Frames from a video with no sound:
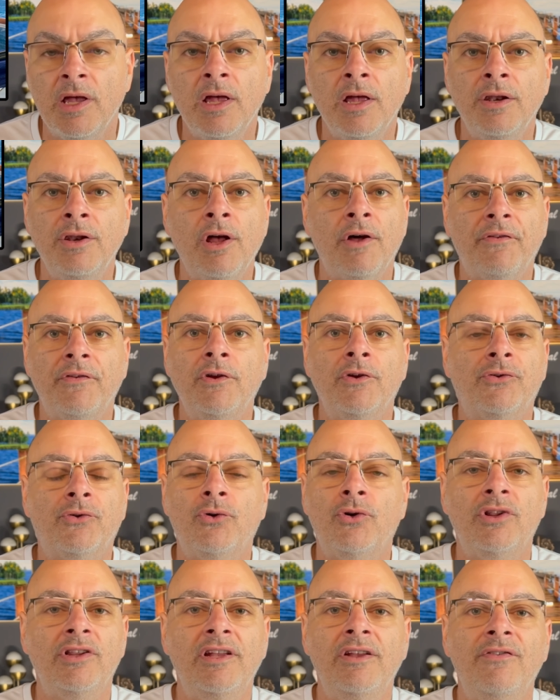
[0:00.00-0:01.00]
Nothing that's going
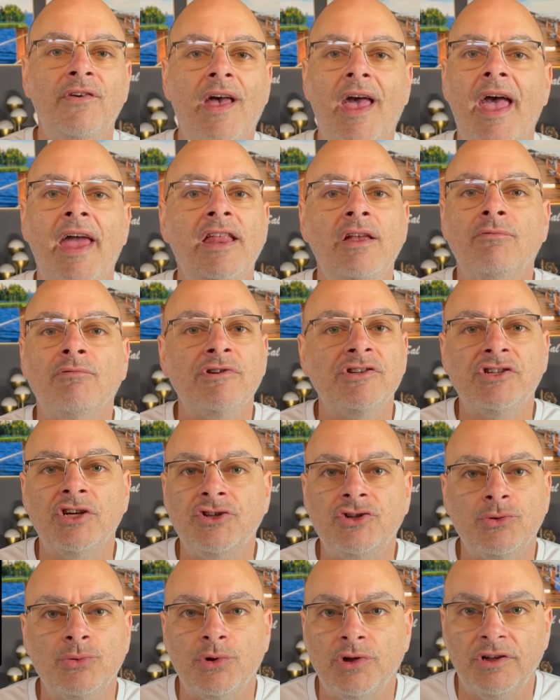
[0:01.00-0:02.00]
to leave any
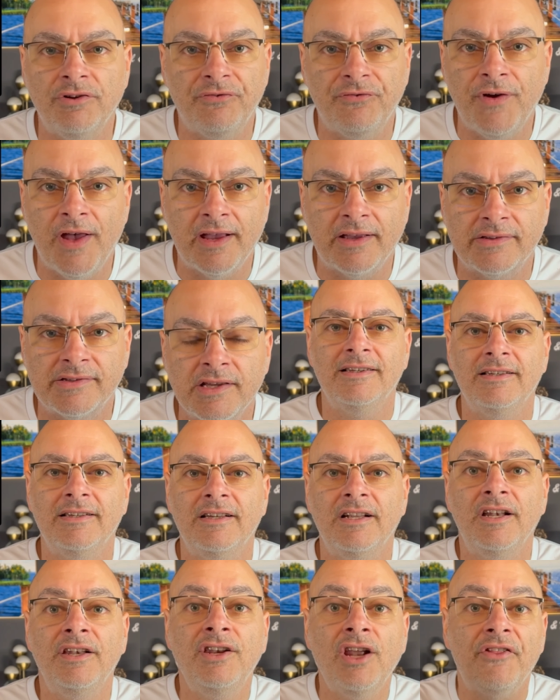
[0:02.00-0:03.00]
residual effects,
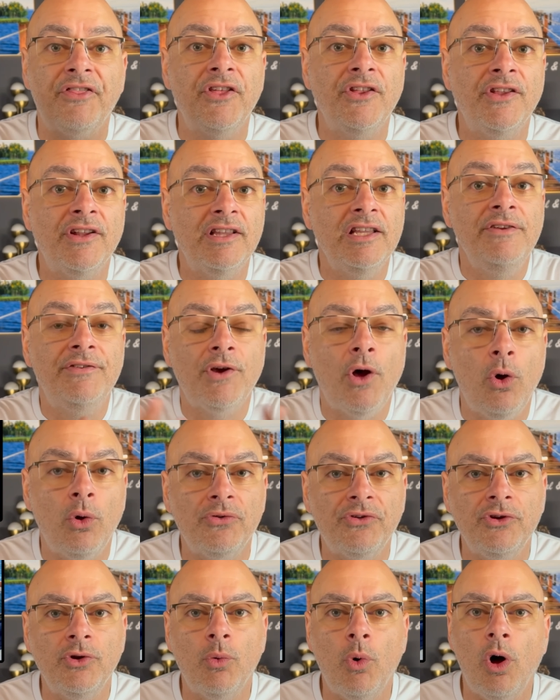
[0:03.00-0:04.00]
nothing that leaves holes
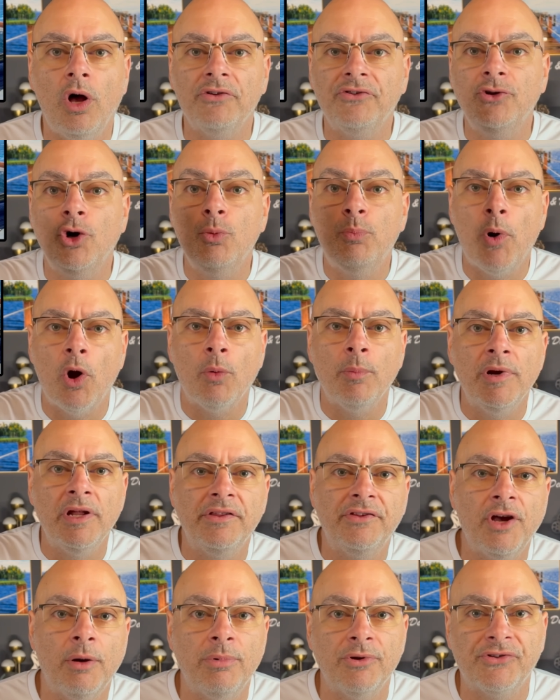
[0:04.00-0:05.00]
in the walls, no permanent
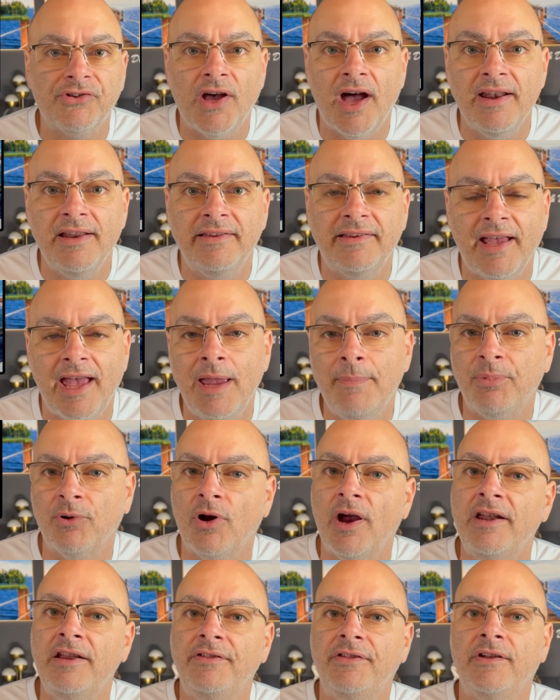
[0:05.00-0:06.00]
double-sided tape or
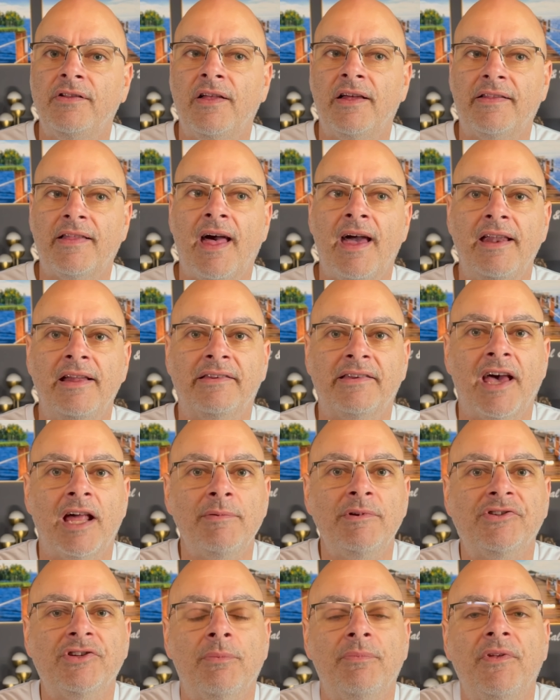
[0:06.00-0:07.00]
anything like that. It's got to be
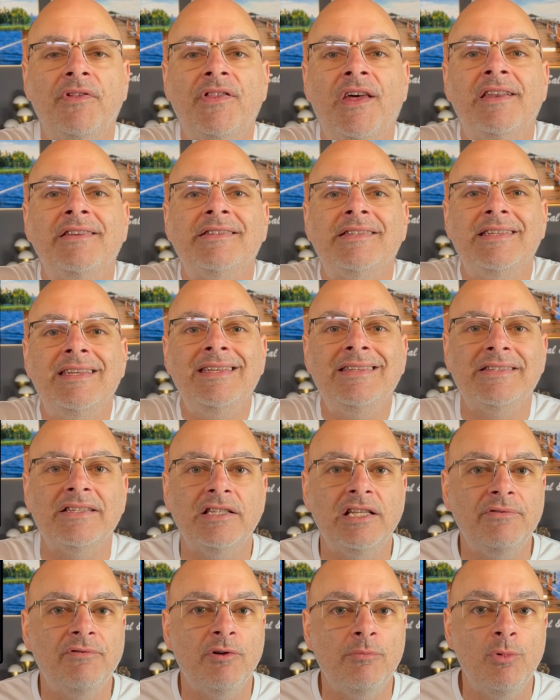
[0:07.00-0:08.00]
something that is easily
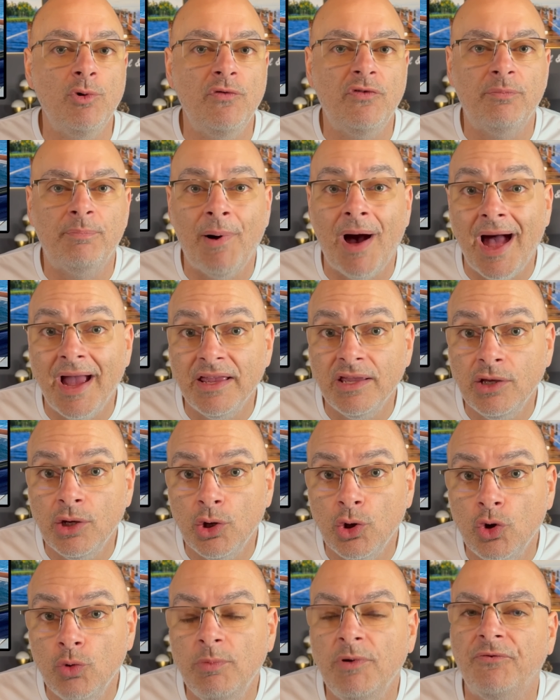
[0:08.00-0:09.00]
removed by
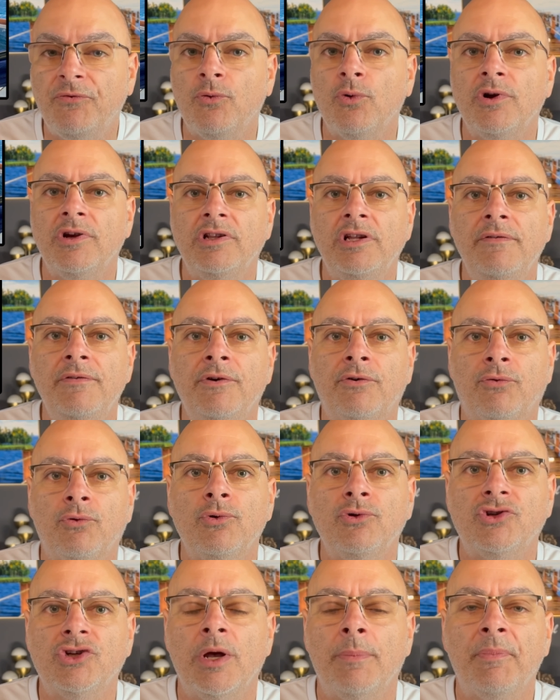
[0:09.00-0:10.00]
you before you leave the cruise
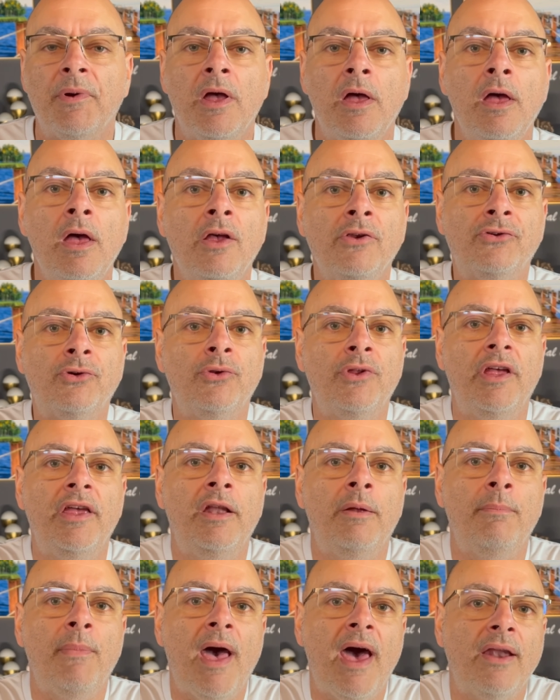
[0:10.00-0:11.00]
ship, so that in a
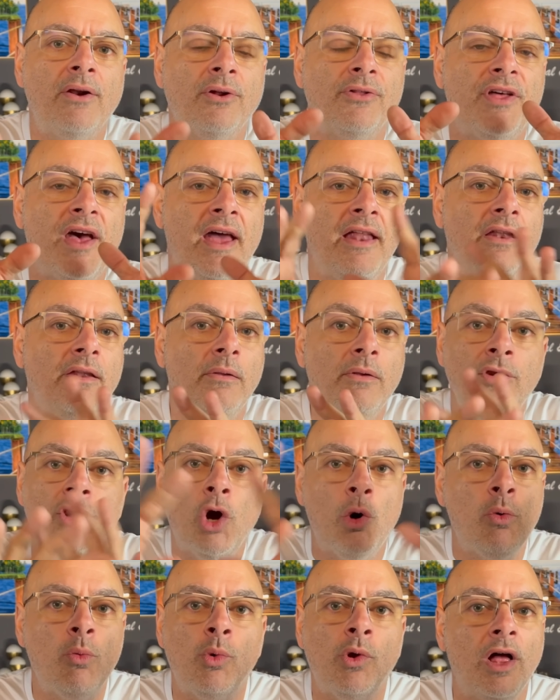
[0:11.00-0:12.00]
manner that no
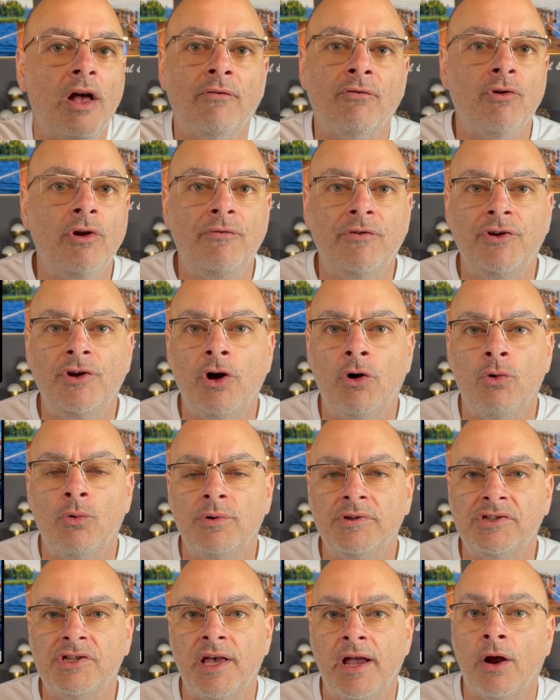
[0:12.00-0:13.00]
one will ever even know it
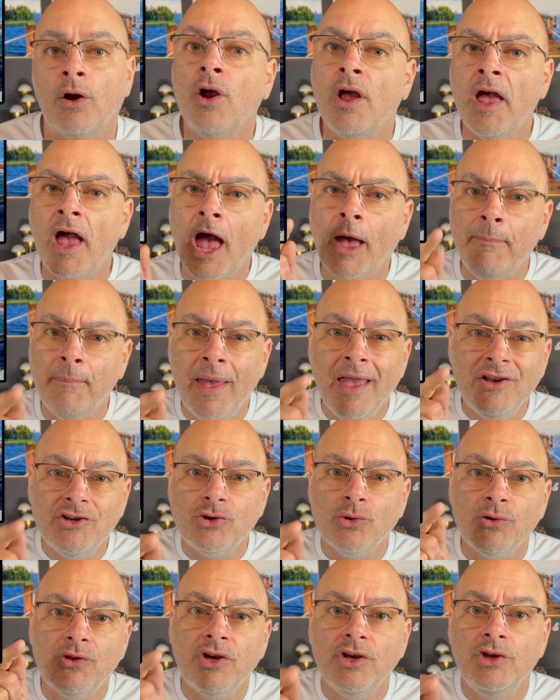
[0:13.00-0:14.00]
was there. And make
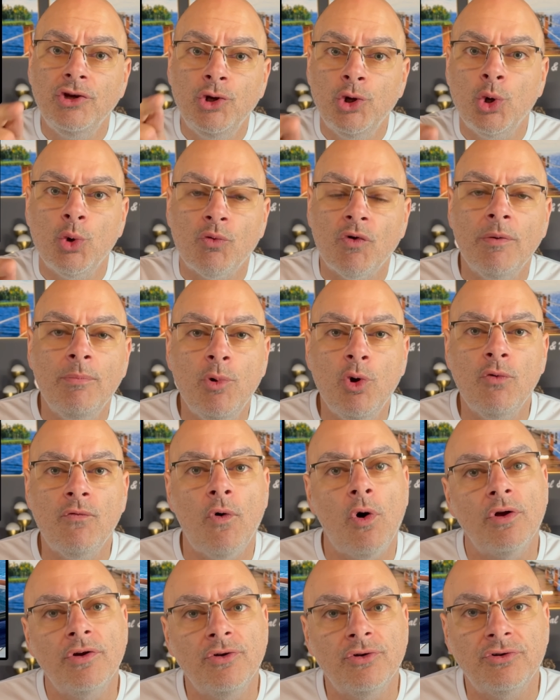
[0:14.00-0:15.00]
sure that you remove
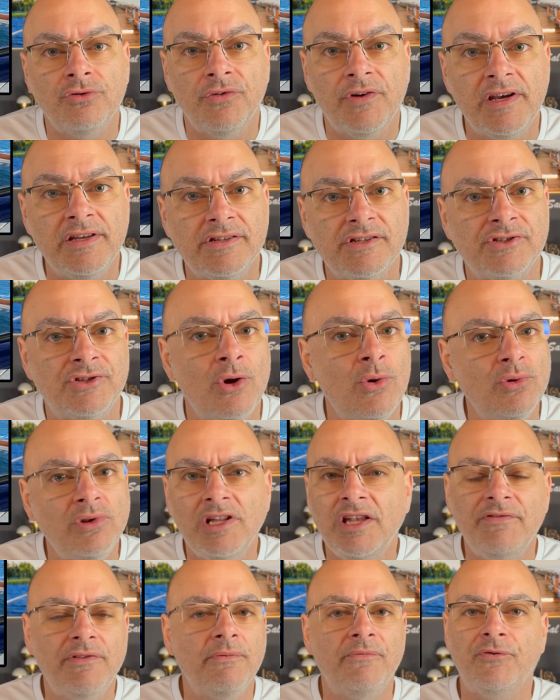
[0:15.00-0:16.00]
all your devices. Don't
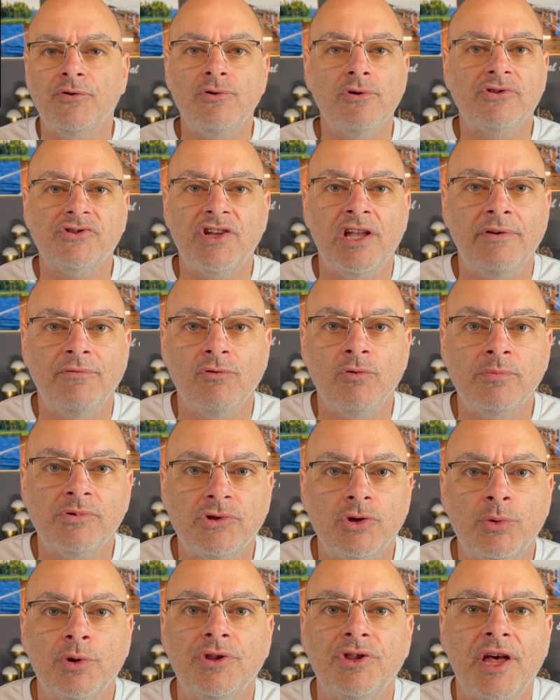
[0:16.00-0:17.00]
leave them for your stateroom
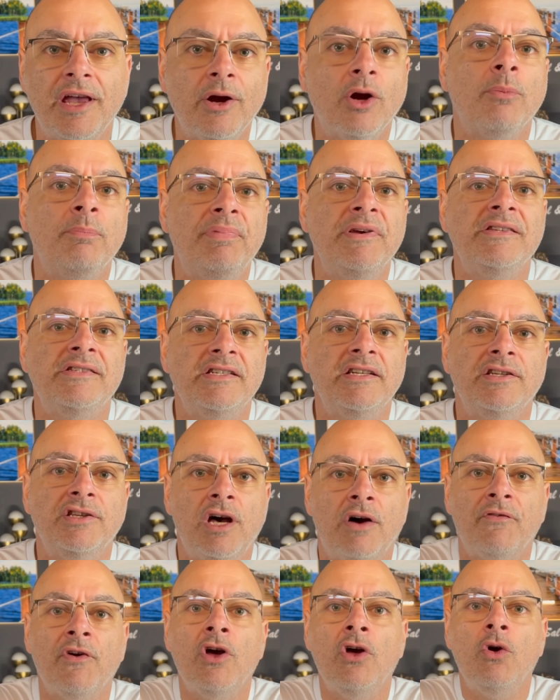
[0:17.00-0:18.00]
steward. They are busy
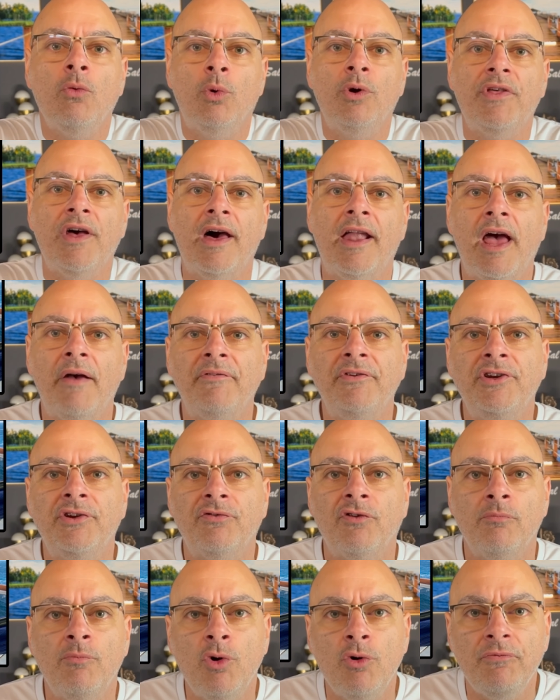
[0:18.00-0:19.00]
enough without having to
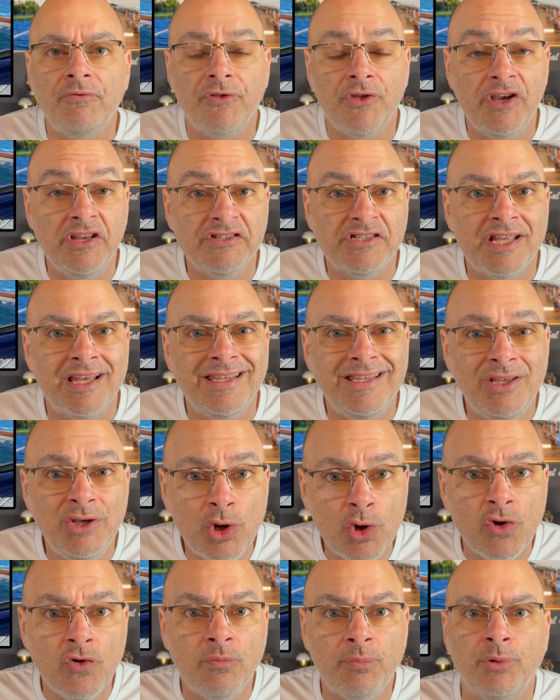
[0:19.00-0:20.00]
remove things that
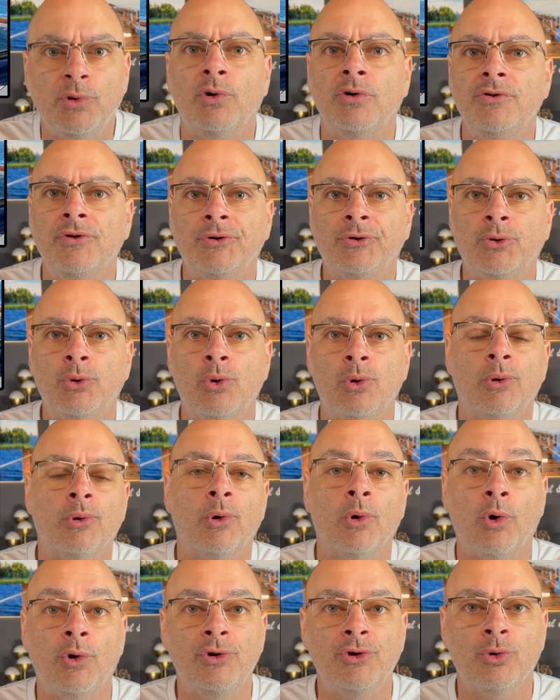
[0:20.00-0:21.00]
you've put on your door
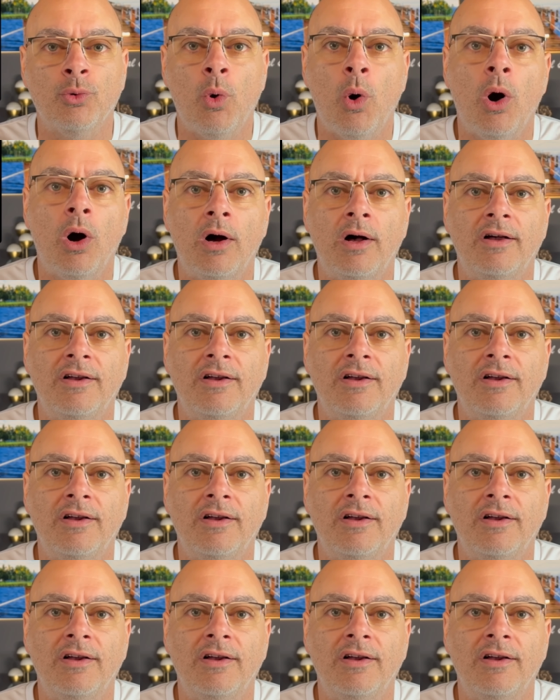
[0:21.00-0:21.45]
or on your wall.